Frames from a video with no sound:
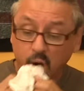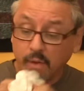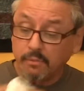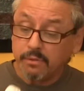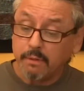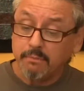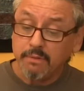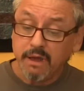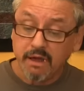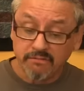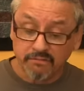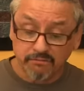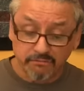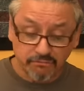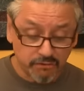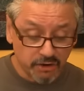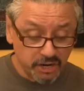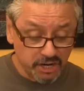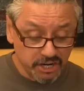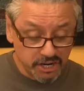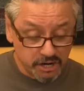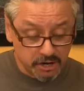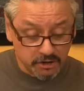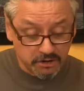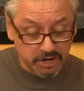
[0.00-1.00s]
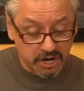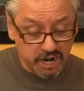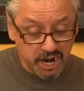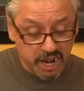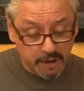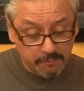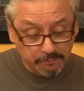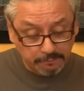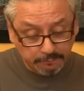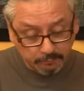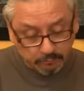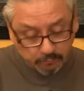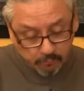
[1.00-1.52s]
I'm having fun here
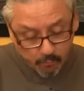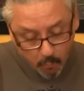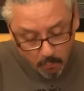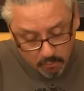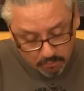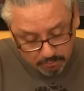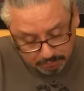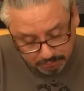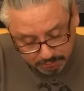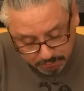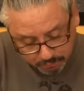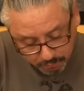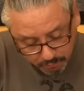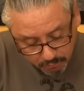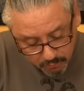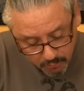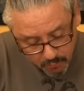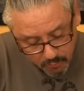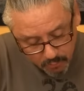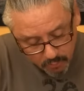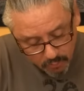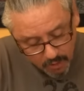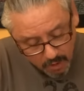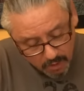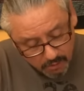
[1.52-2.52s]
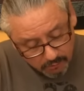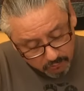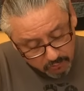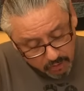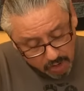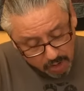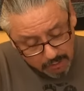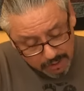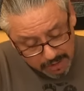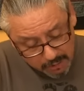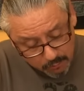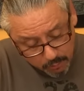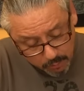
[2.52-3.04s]
today.
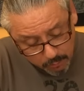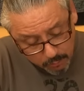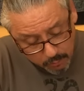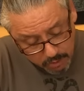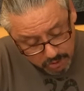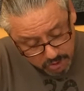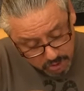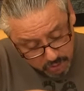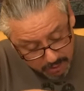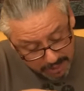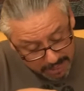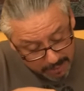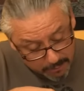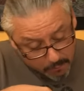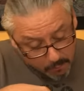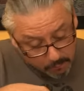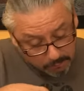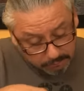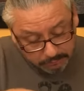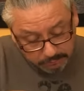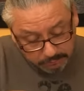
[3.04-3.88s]
All right, one more scrape.